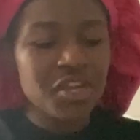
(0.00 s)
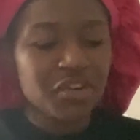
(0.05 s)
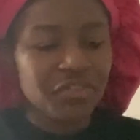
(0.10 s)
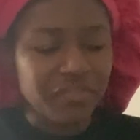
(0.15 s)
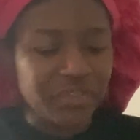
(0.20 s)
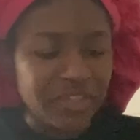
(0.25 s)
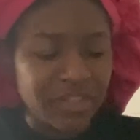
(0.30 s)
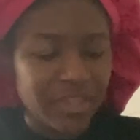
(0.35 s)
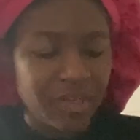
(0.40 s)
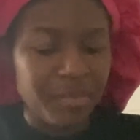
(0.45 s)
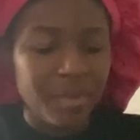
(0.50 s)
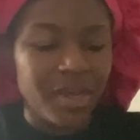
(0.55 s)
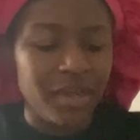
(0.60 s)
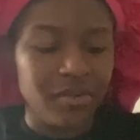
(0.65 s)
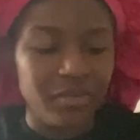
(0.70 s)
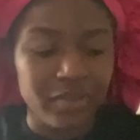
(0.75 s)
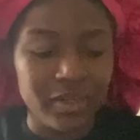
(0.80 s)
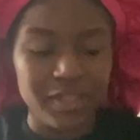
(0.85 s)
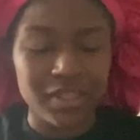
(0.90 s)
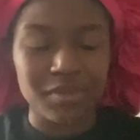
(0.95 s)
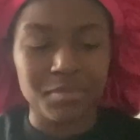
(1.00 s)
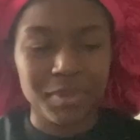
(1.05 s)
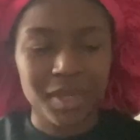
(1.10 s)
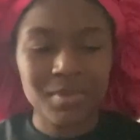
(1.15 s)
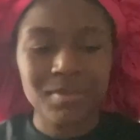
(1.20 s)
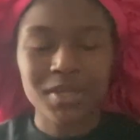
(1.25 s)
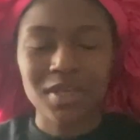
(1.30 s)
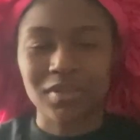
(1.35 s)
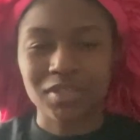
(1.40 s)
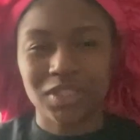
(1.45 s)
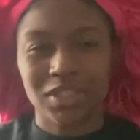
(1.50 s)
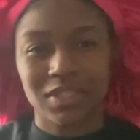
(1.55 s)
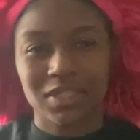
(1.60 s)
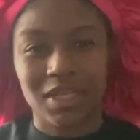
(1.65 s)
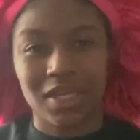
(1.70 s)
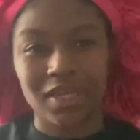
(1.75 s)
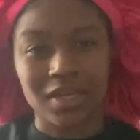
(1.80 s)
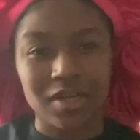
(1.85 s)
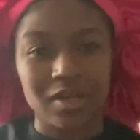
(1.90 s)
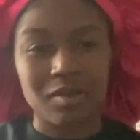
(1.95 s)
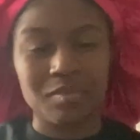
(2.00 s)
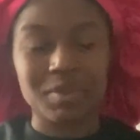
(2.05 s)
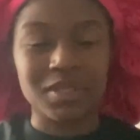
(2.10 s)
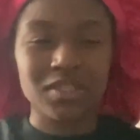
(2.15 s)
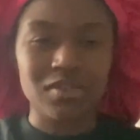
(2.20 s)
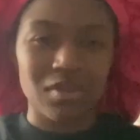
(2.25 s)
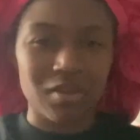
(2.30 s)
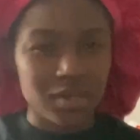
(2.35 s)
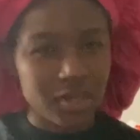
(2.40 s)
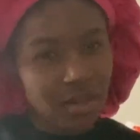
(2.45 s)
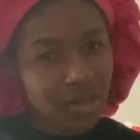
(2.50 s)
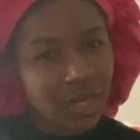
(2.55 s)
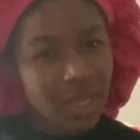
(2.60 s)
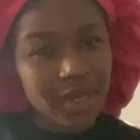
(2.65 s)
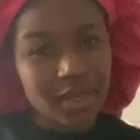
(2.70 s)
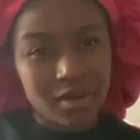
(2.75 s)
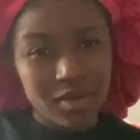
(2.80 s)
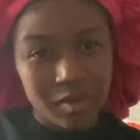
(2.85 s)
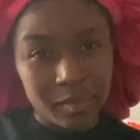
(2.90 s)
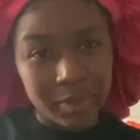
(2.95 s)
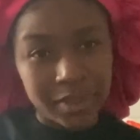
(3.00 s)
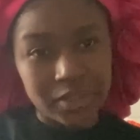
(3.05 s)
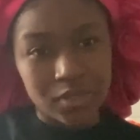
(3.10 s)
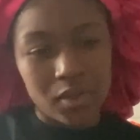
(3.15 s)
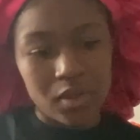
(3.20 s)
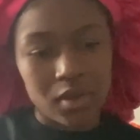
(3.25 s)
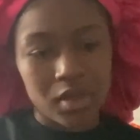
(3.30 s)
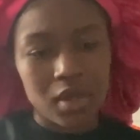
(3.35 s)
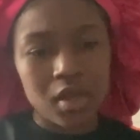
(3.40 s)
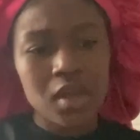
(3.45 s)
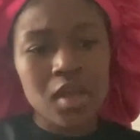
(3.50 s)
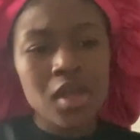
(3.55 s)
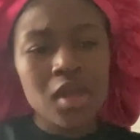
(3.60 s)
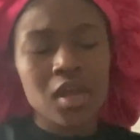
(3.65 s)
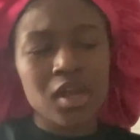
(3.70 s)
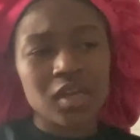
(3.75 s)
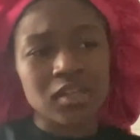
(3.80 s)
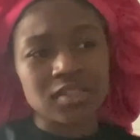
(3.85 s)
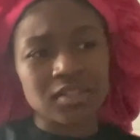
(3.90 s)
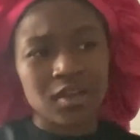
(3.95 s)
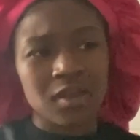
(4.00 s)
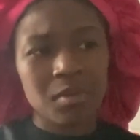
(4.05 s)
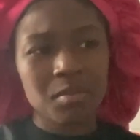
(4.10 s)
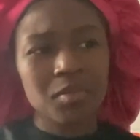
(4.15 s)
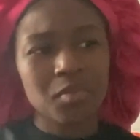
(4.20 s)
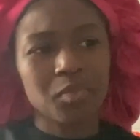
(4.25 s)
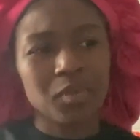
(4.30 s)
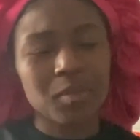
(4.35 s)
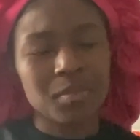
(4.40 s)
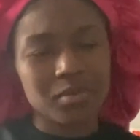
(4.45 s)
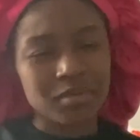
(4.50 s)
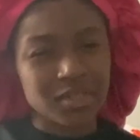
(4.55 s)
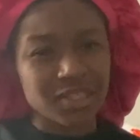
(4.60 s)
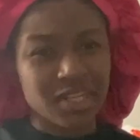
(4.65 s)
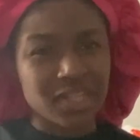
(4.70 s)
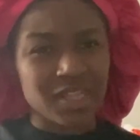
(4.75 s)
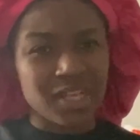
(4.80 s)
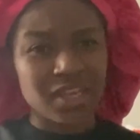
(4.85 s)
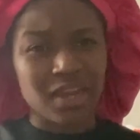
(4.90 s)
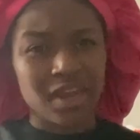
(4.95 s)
for some odd reason. Maybe y'all just like hearing me talk. Y'all like hearing me talk? Because a couple people said they